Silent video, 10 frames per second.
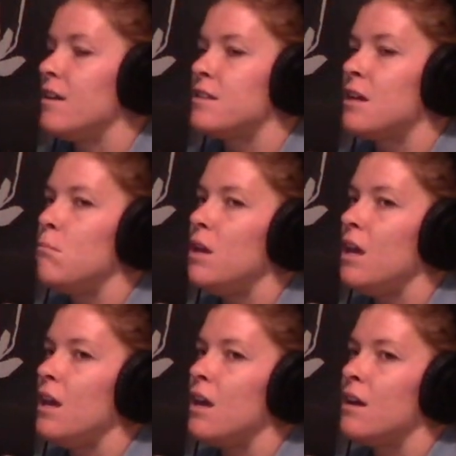to
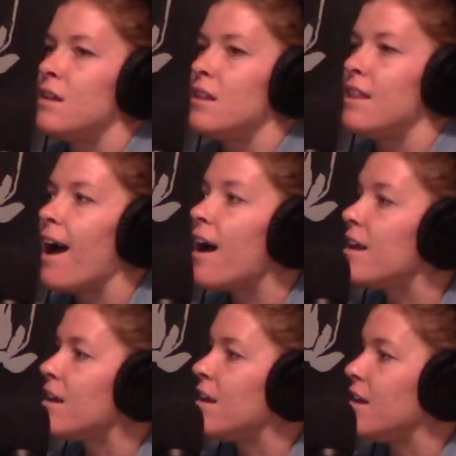me,
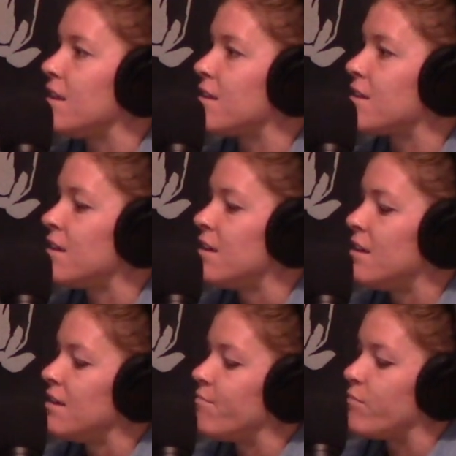that is
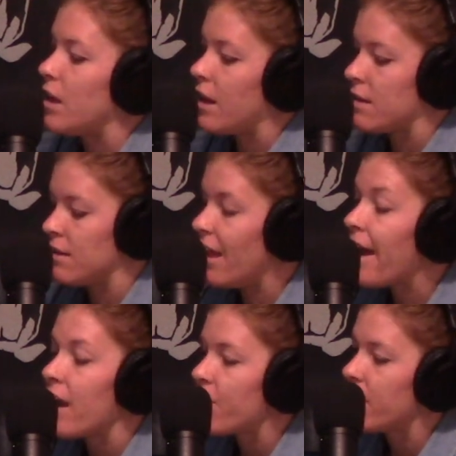
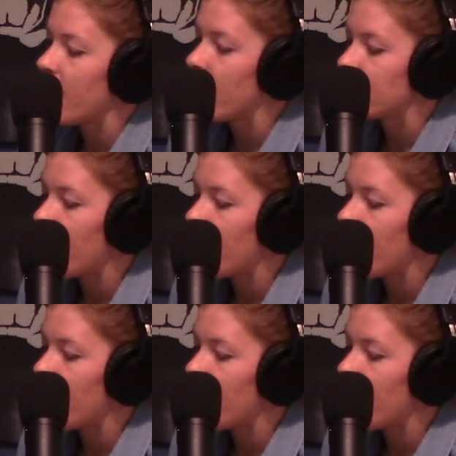life, and like